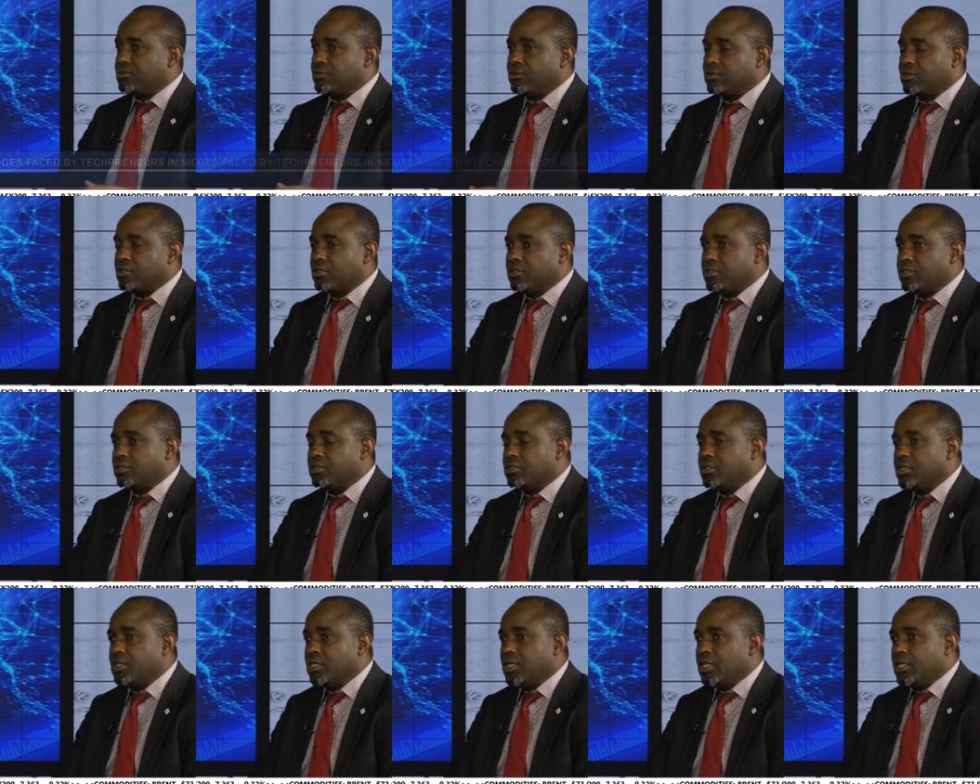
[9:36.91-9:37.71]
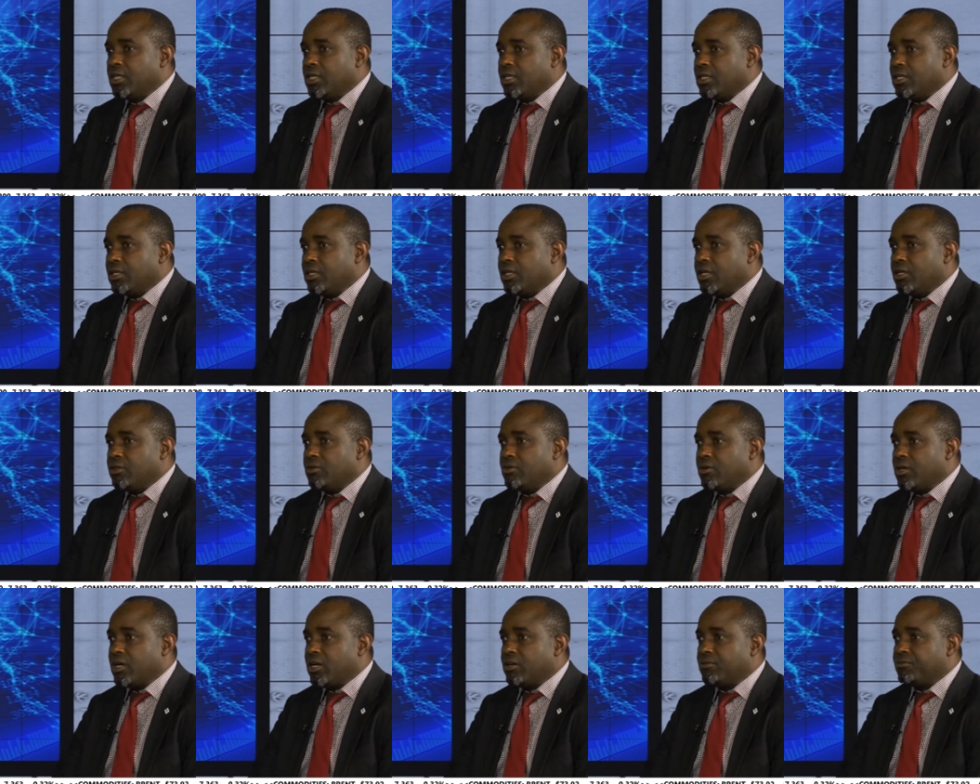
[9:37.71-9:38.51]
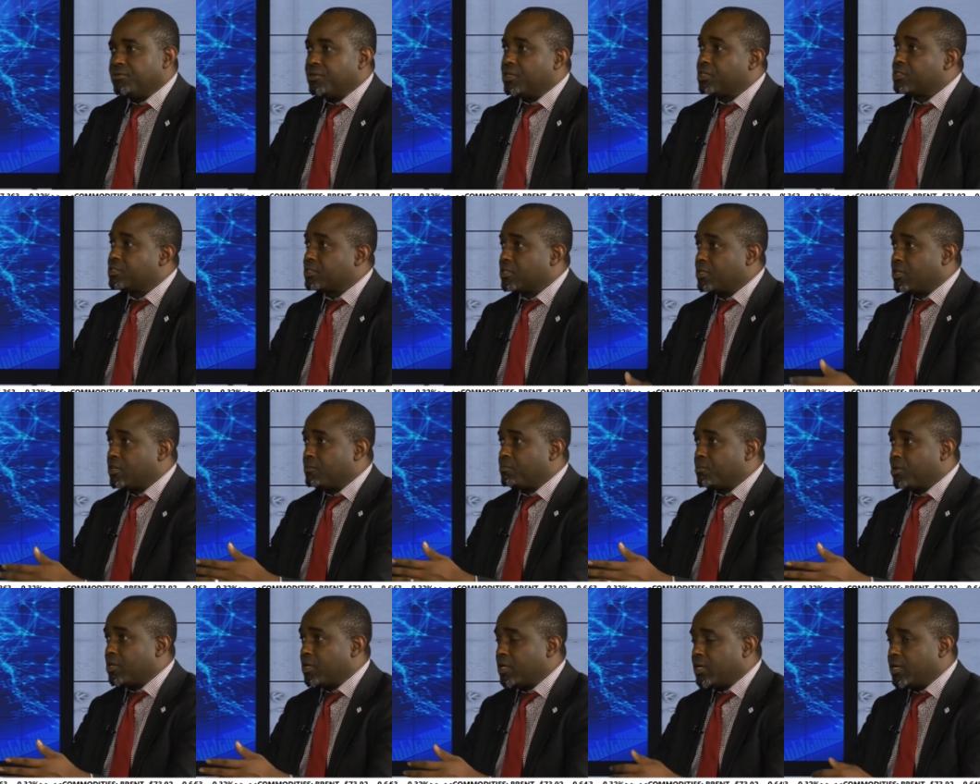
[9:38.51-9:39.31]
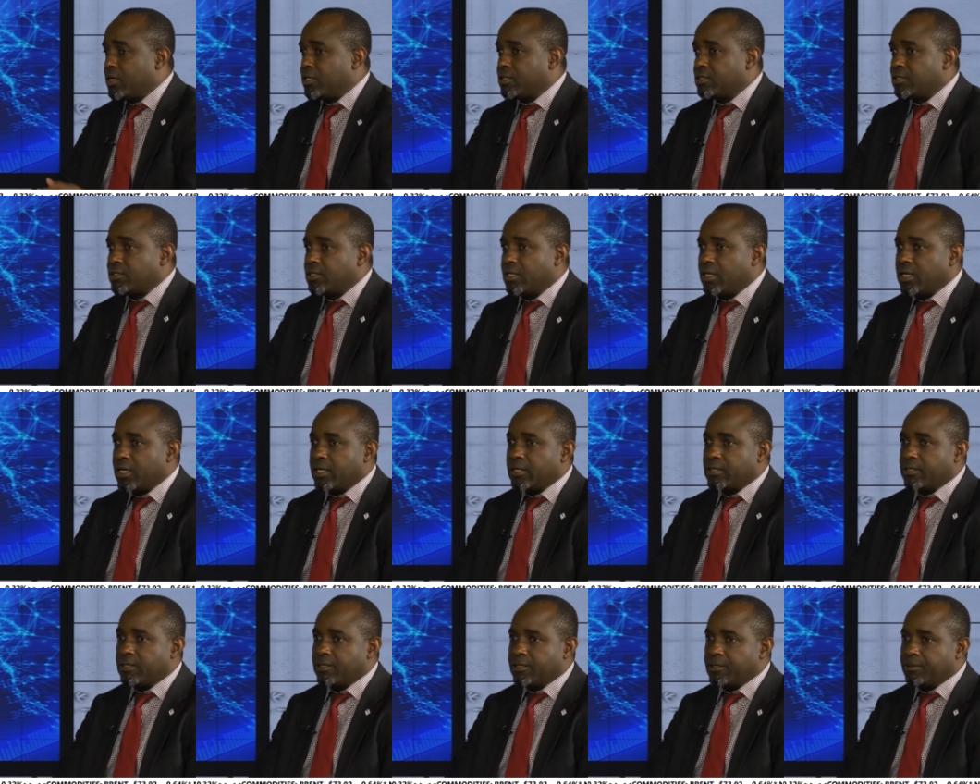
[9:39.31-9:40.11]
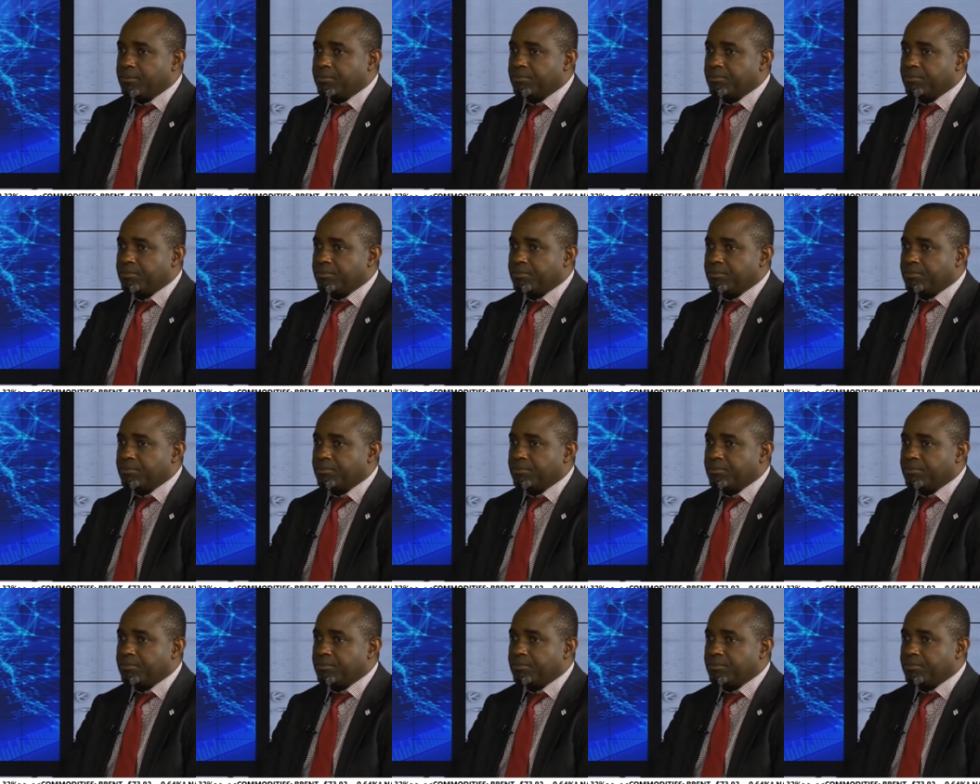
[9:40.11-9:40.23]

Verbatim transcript: Okay, then you have external players like